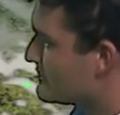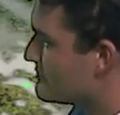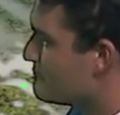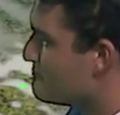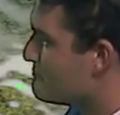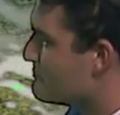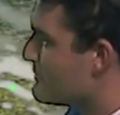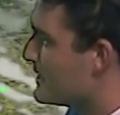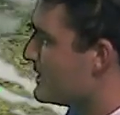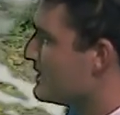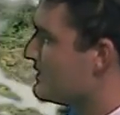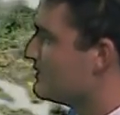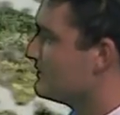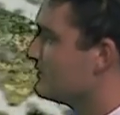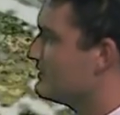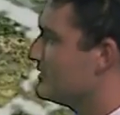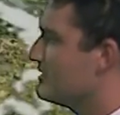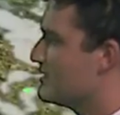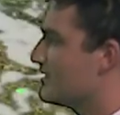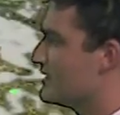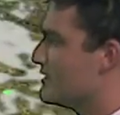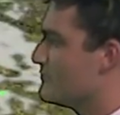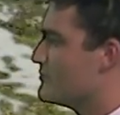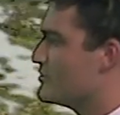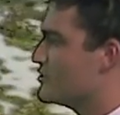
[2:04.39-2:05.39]
mainly
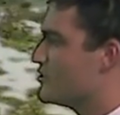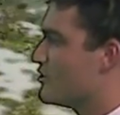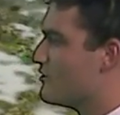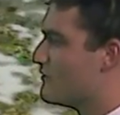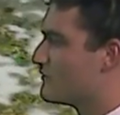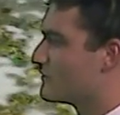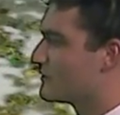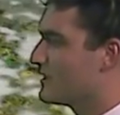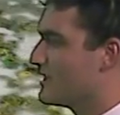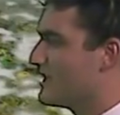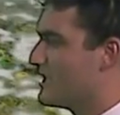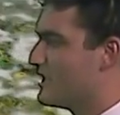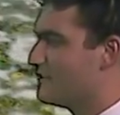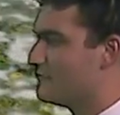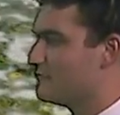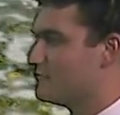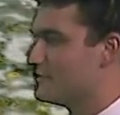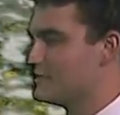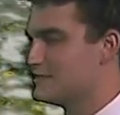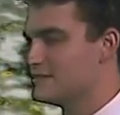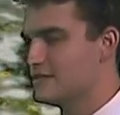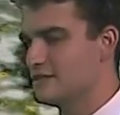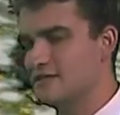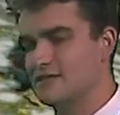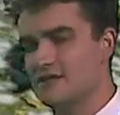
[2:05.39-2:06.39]
going to be overhead. We
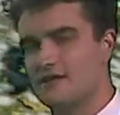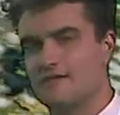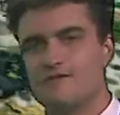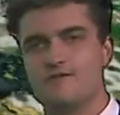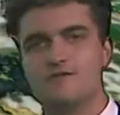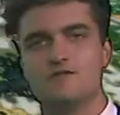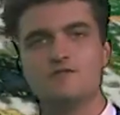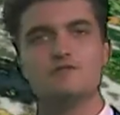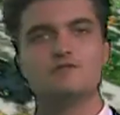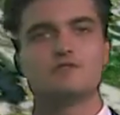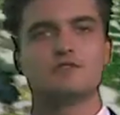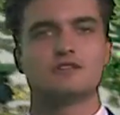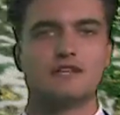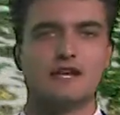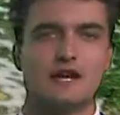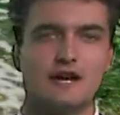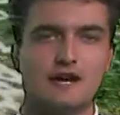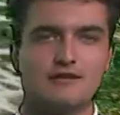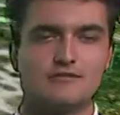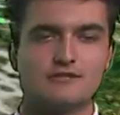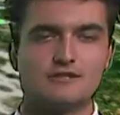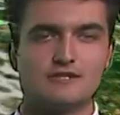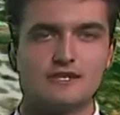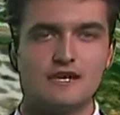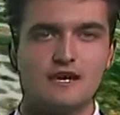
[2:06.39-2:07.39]
see a few
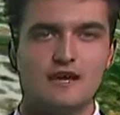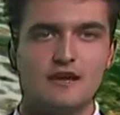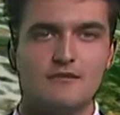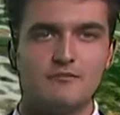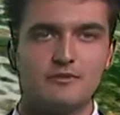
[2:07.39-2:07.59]
clouds,